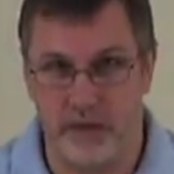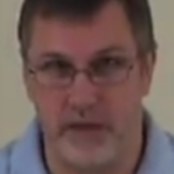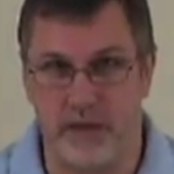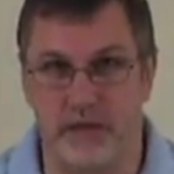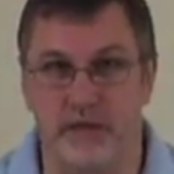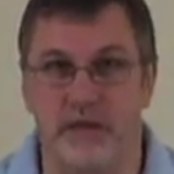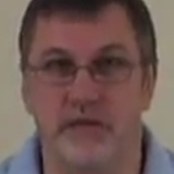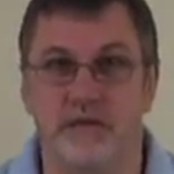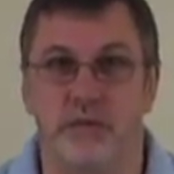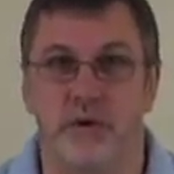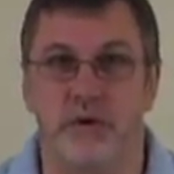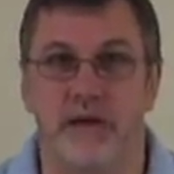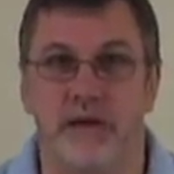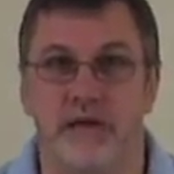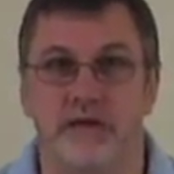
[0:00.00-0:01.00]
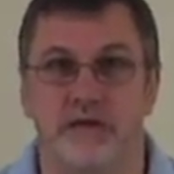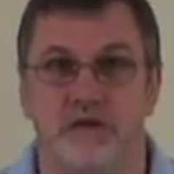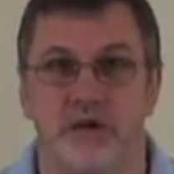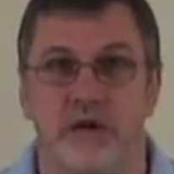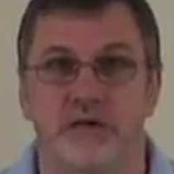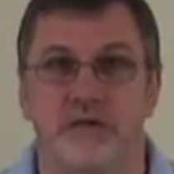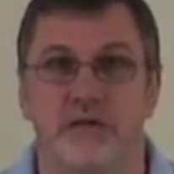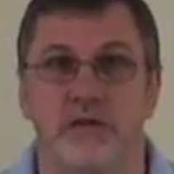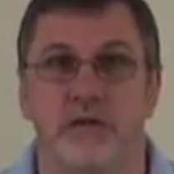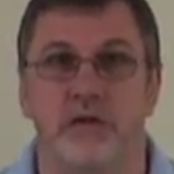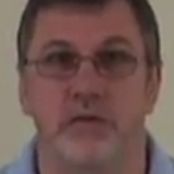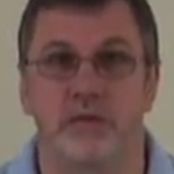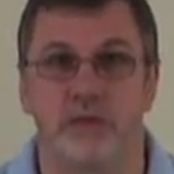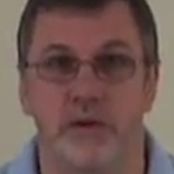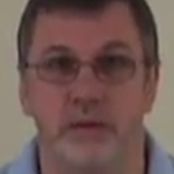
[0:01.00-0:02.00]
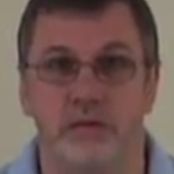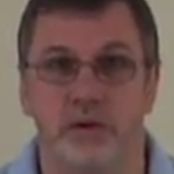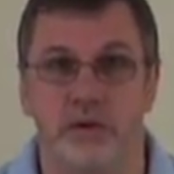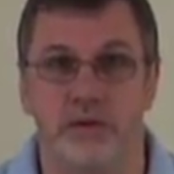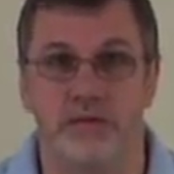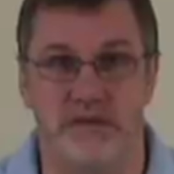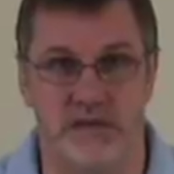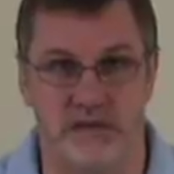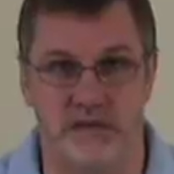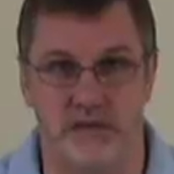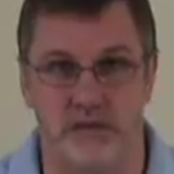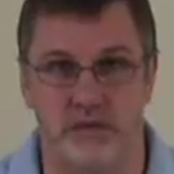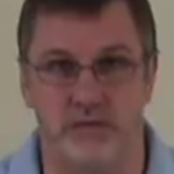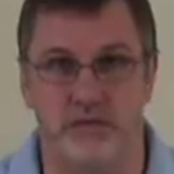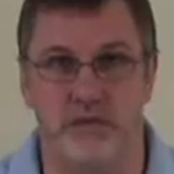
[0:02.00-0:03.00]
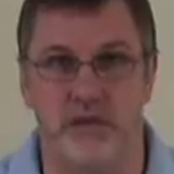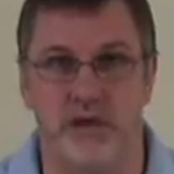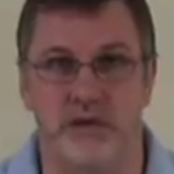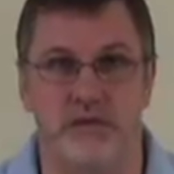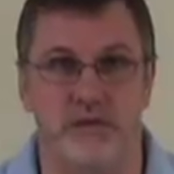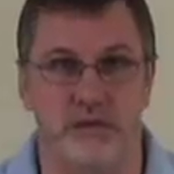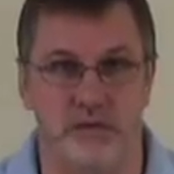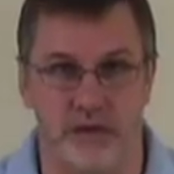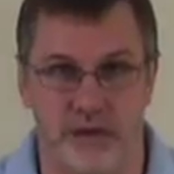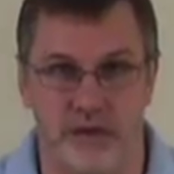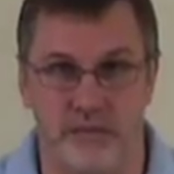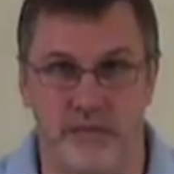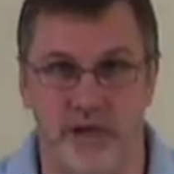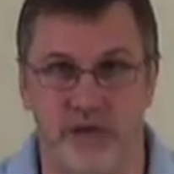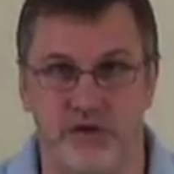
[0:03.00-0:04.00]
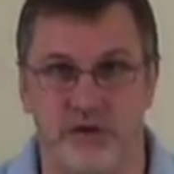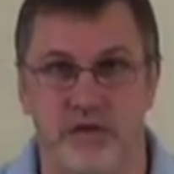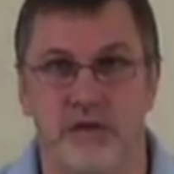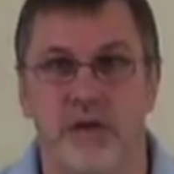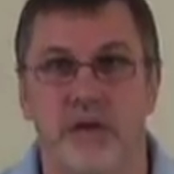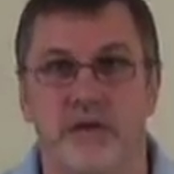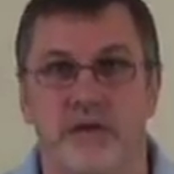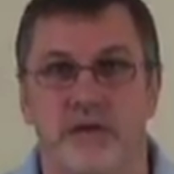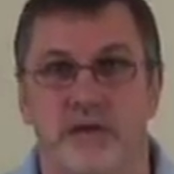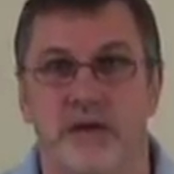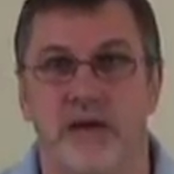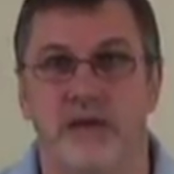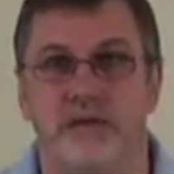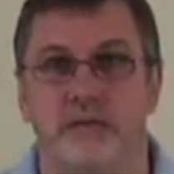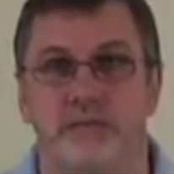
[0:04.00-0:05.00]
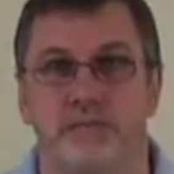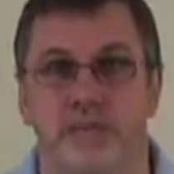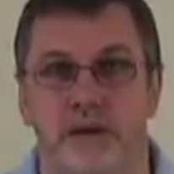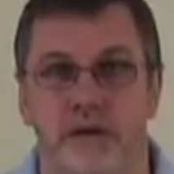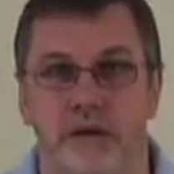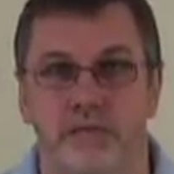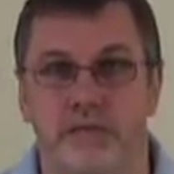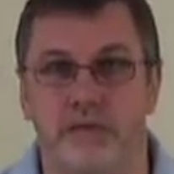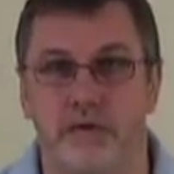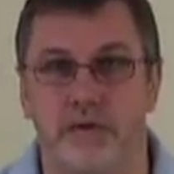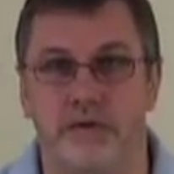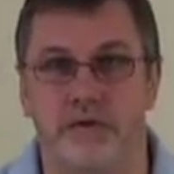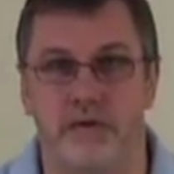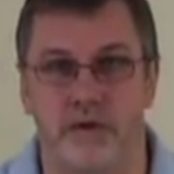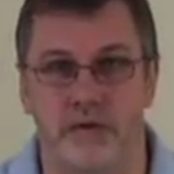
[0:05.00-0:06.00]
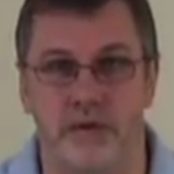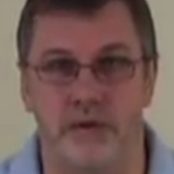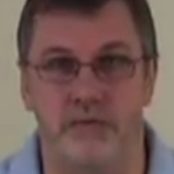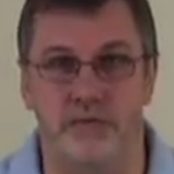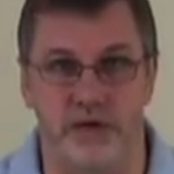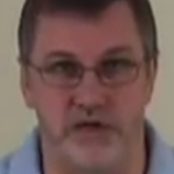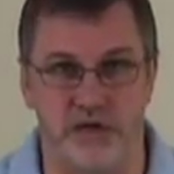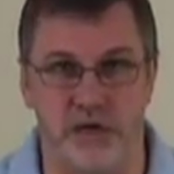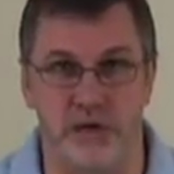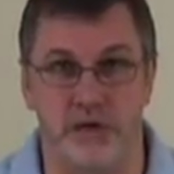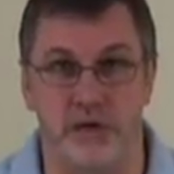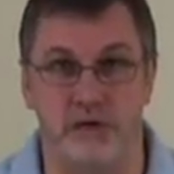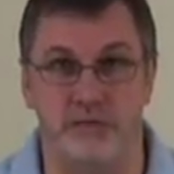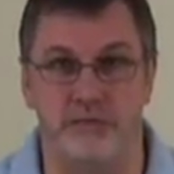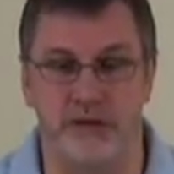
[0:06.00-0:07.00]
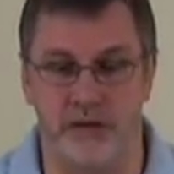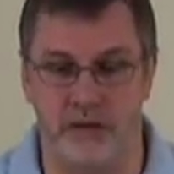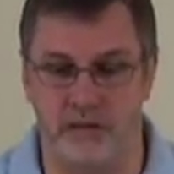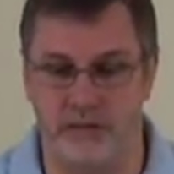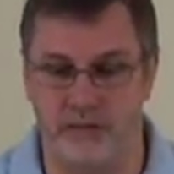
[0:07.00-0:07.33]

And this one has just 3.6 Newton. So you can imagine it has a big influence on the pressure you feel.